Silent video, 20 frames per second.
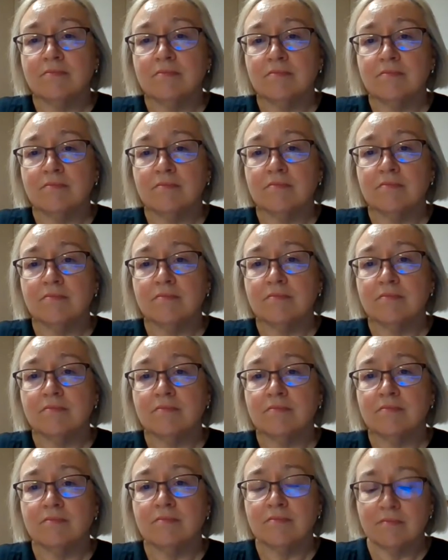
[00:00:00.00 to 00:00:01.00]

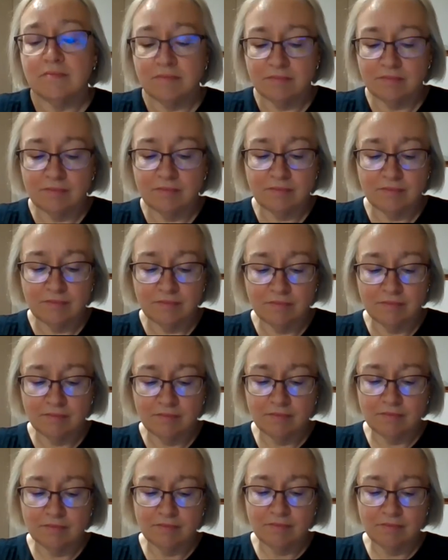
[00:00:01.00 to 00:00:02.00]

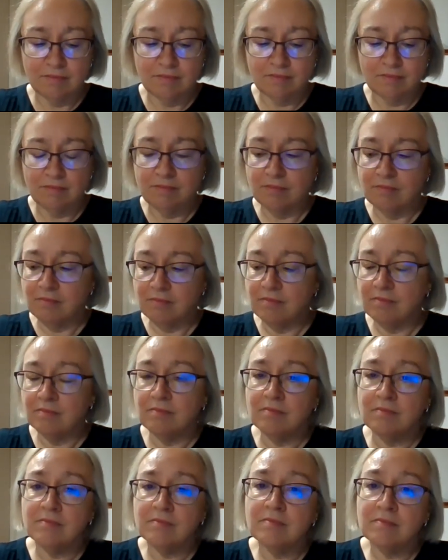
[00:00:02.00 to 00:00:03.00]

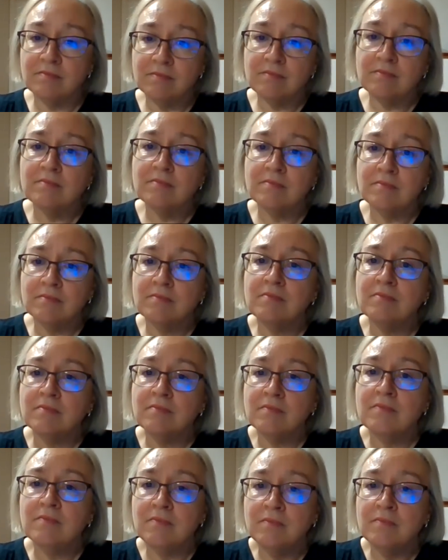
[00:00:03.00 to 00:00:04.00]

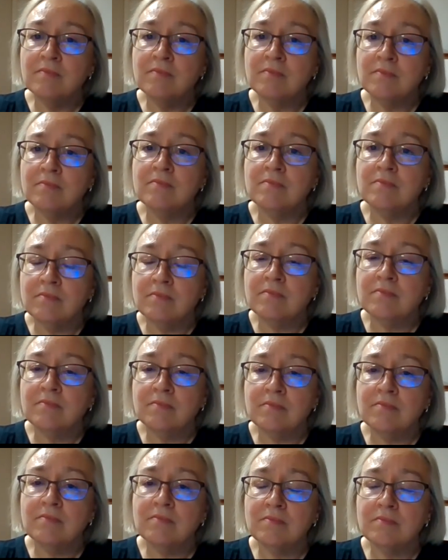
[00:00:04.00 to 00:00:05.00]

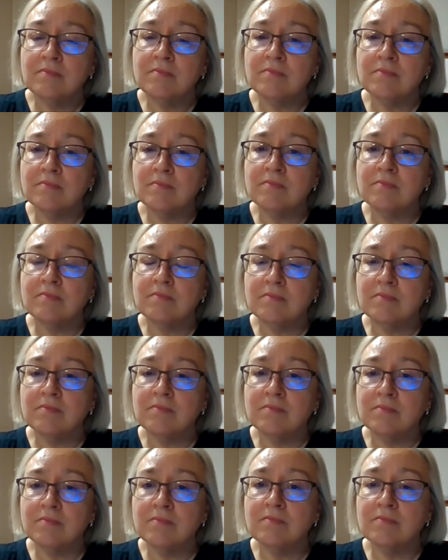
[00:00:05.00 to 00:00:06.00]

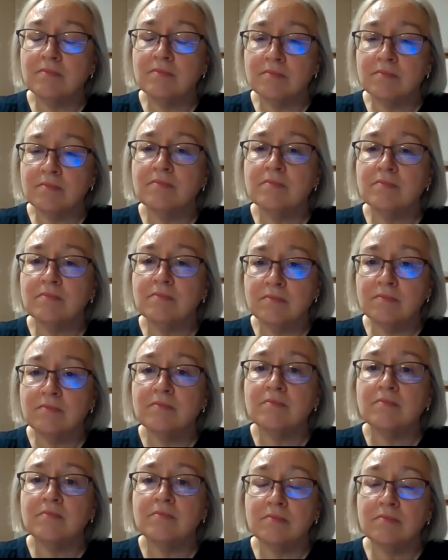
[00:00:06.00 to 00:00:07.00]

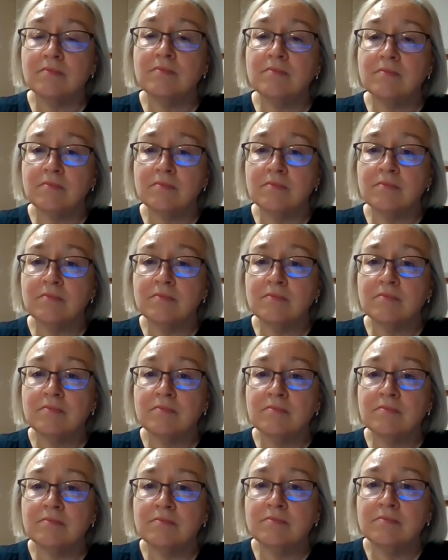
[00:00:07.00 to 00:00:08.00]
This person isn't speaking.